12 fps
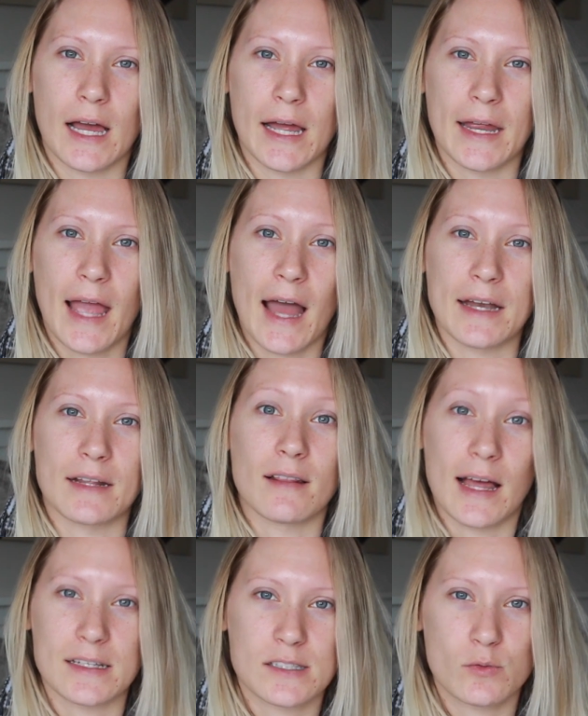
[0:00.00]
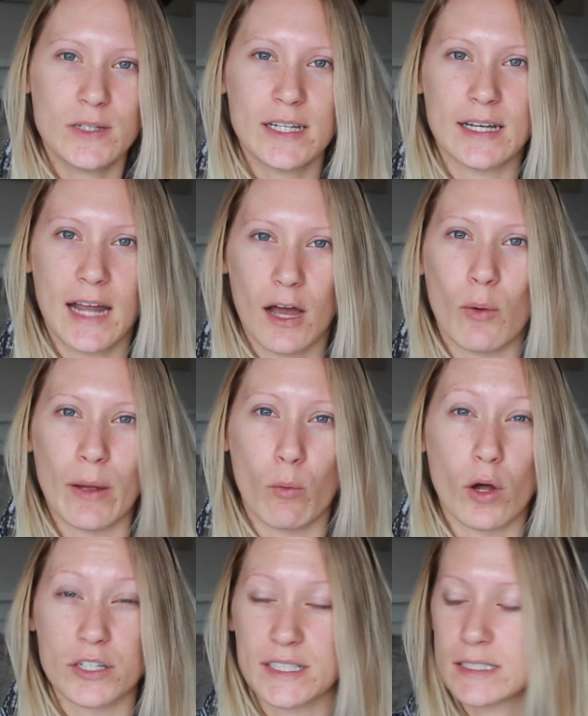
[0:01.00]
I had it last week and how I
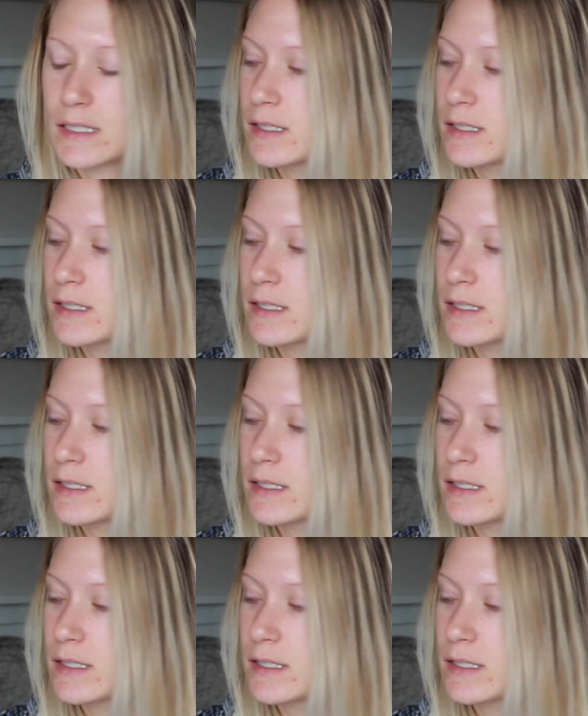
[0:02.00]
want it.